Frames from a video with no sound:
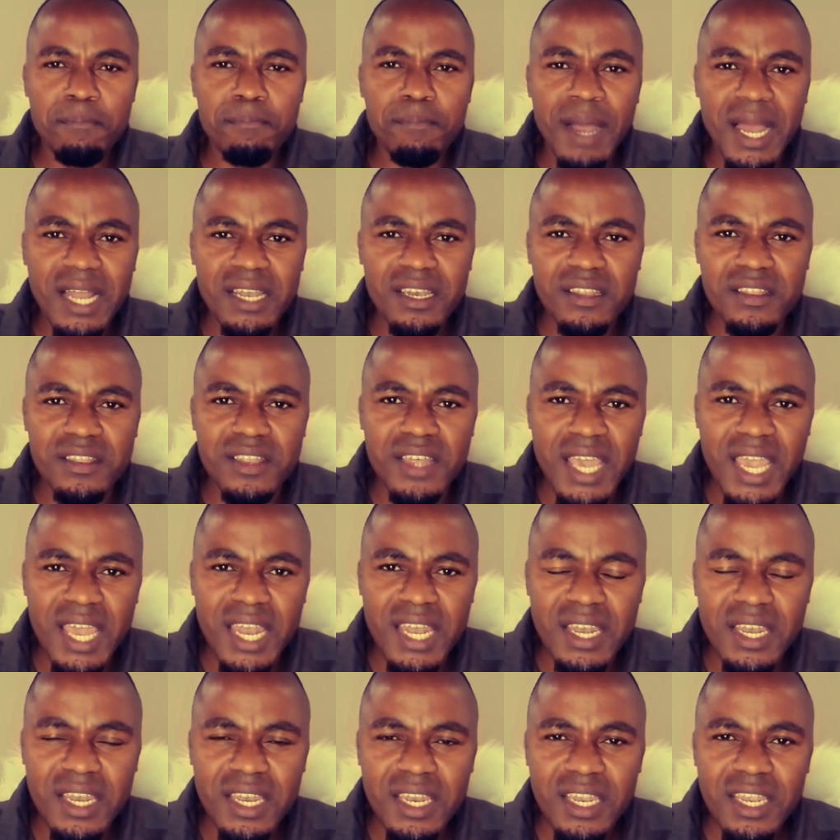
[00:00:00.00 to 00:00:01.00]
But
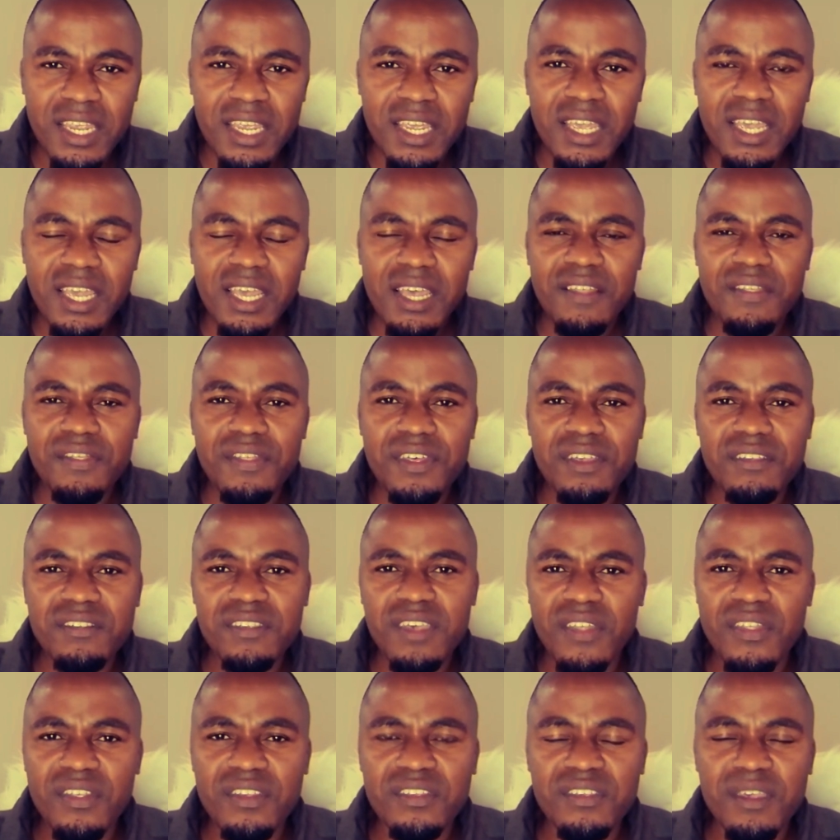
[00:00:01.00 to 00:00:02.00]
then,
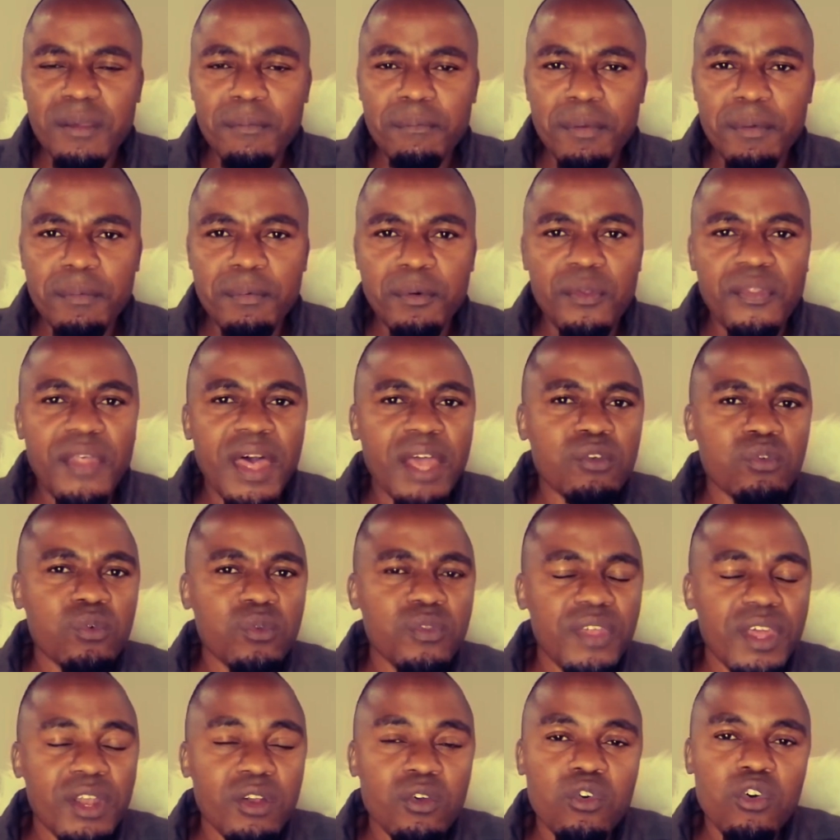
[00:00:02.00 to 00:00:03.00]
these are the same people that
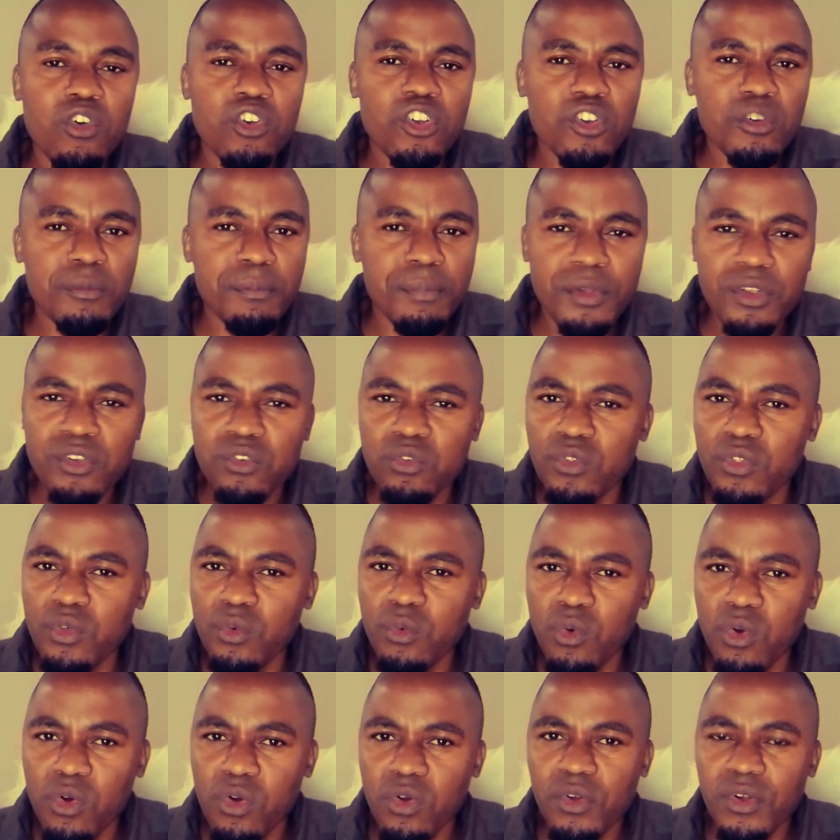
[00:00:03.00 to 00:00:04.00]
would then contribute to
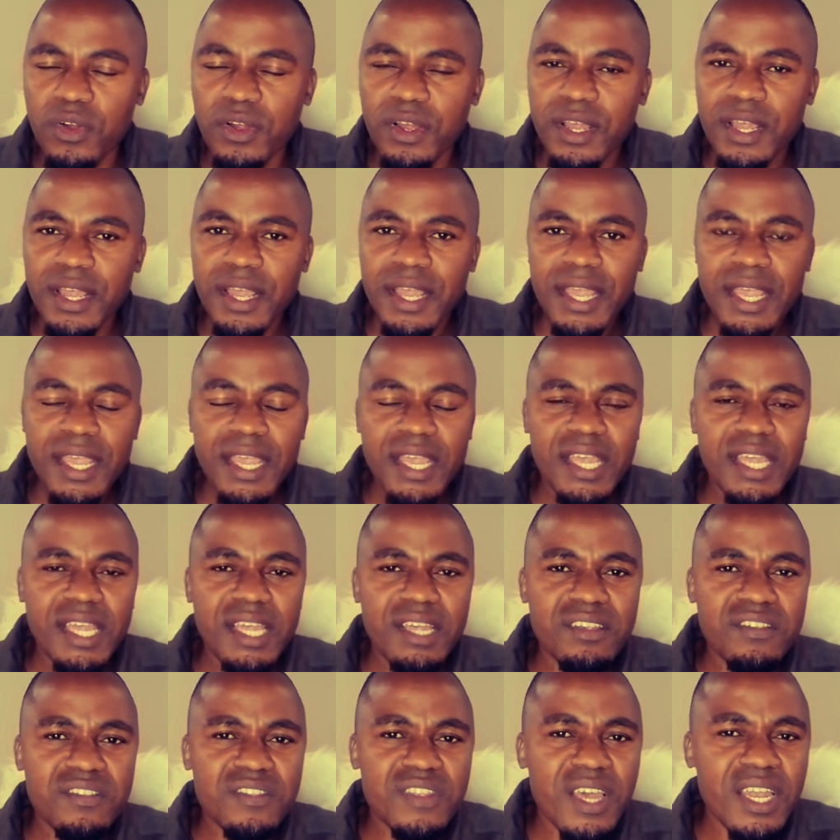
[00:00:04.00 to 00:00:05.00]
the war.
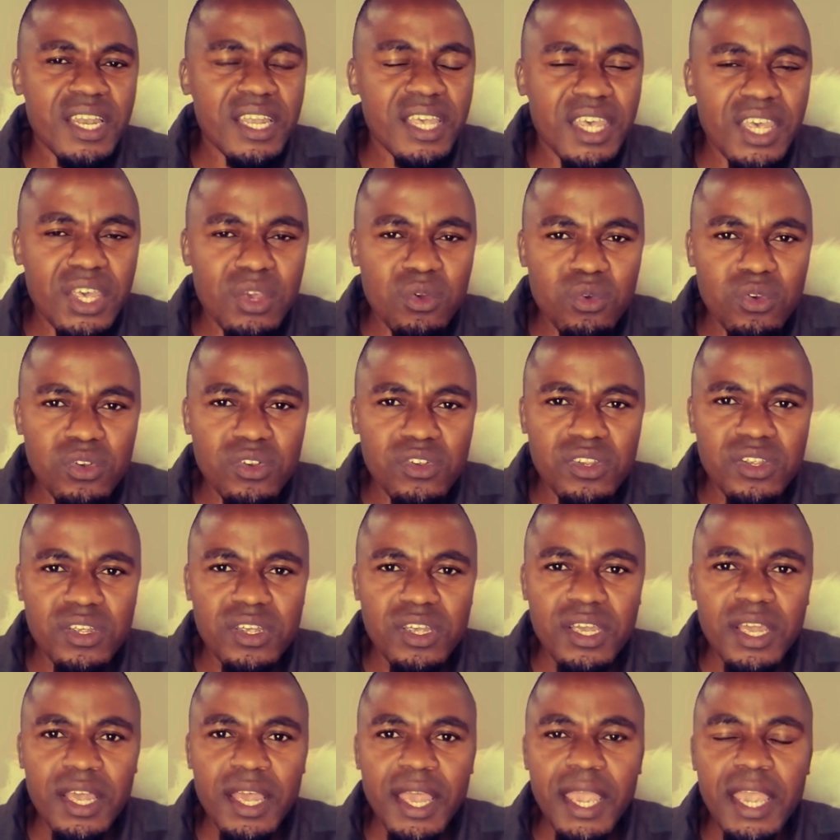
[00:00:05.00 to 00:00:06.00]
He is then killed,
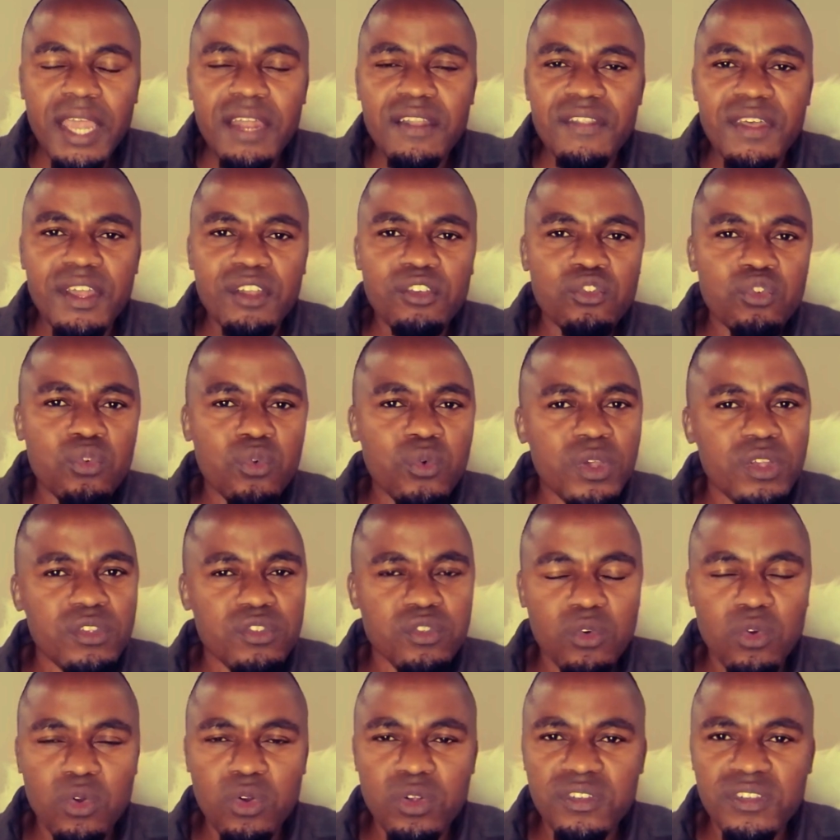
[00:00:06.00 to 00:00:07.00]
and they took
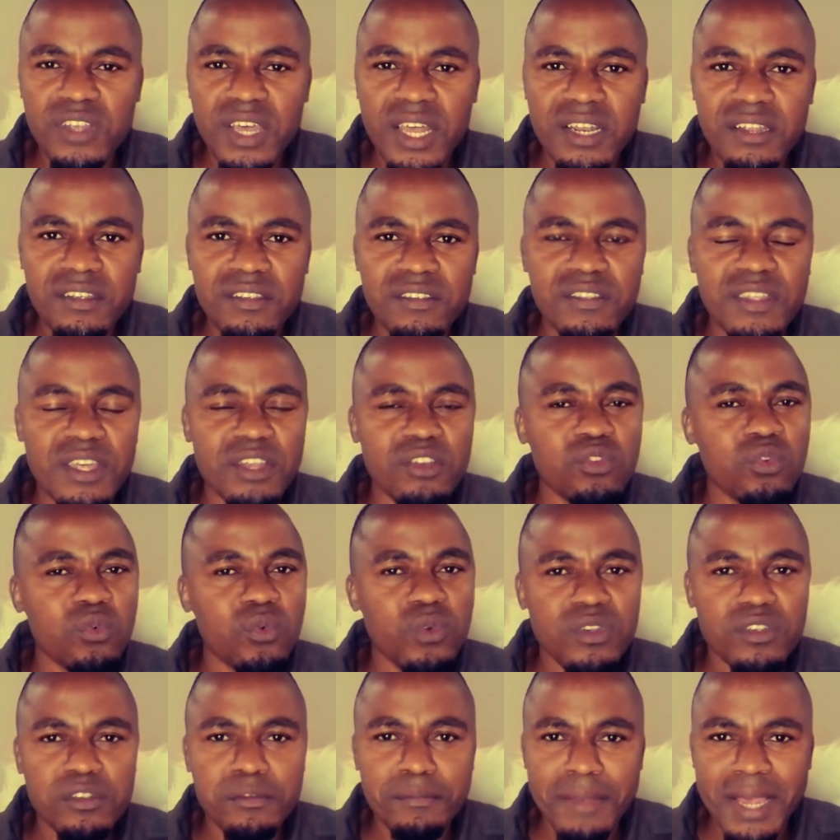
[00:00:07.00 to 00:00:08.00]
his groceries, they
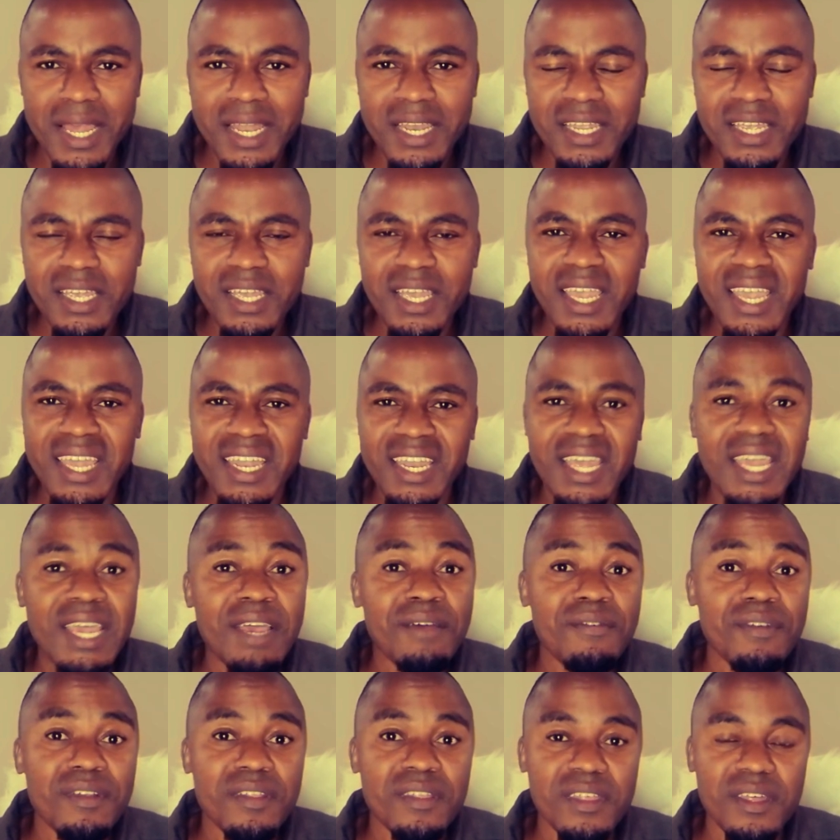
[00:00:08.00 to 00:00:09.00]
took his money and
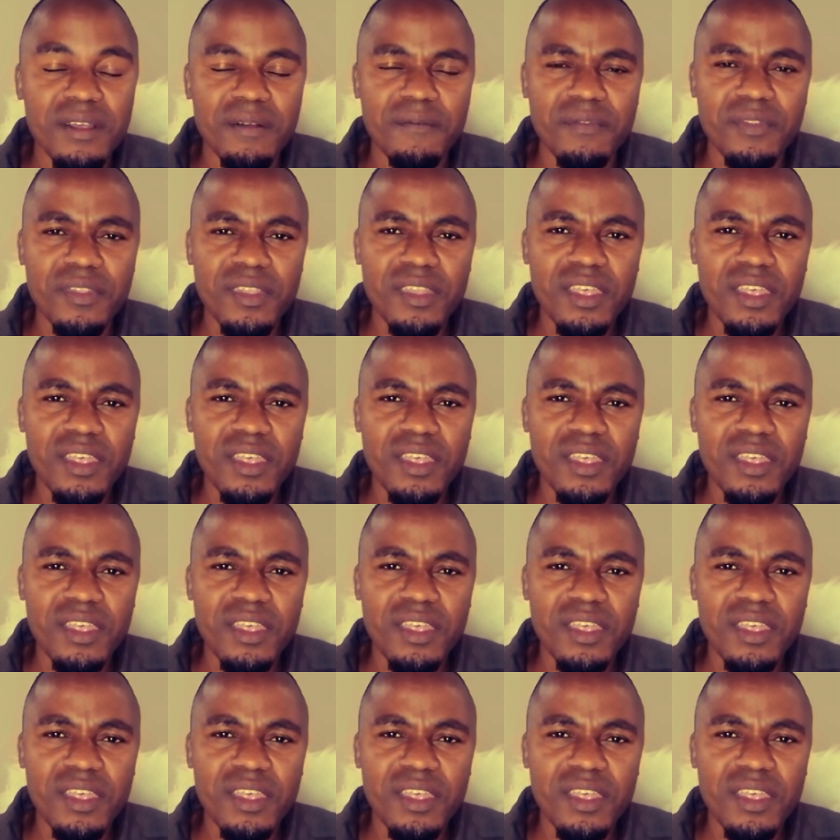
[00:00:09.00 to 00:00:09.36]
everything.